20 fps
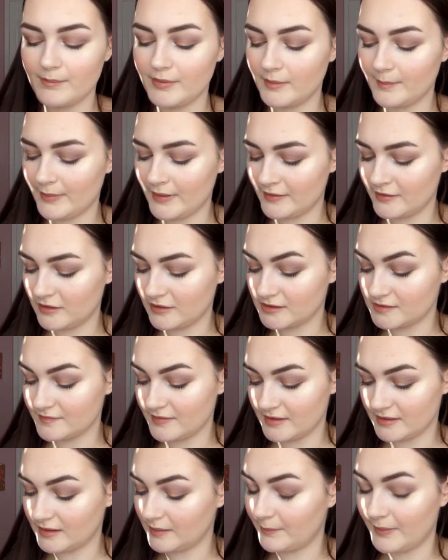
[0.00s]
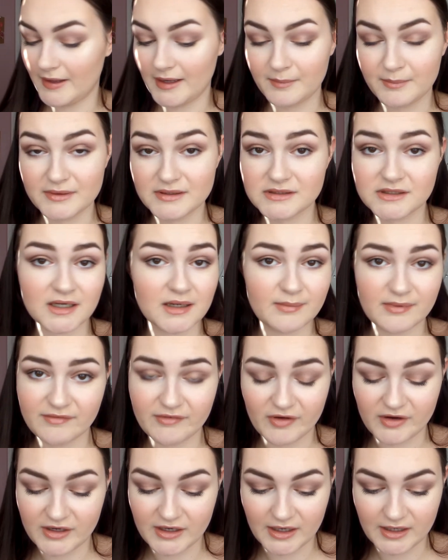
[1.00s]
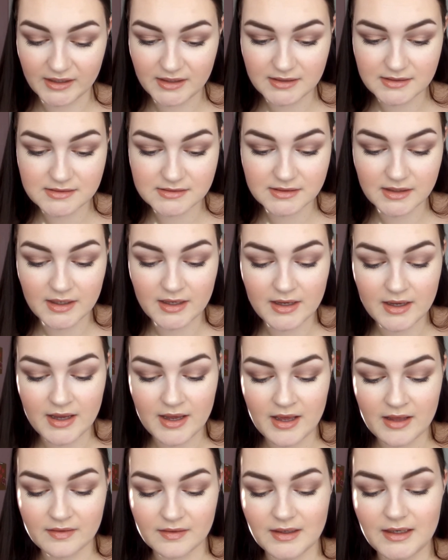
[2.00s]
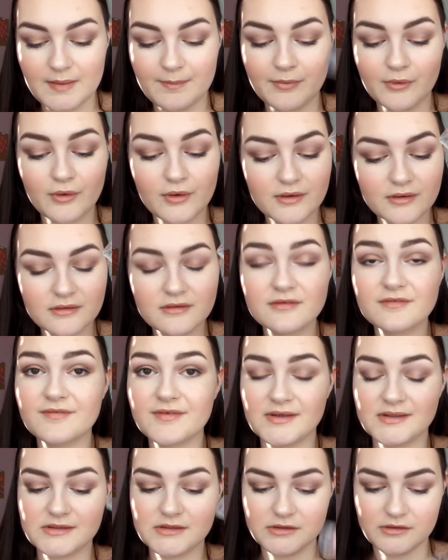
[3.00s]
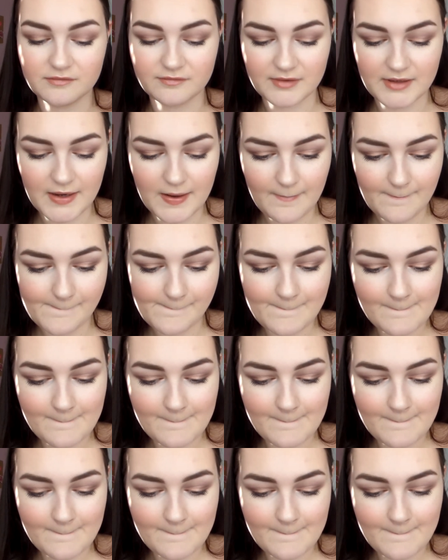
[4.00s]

but by the looks of it, the pigment's going to be very nice. The lip oil feels lovely.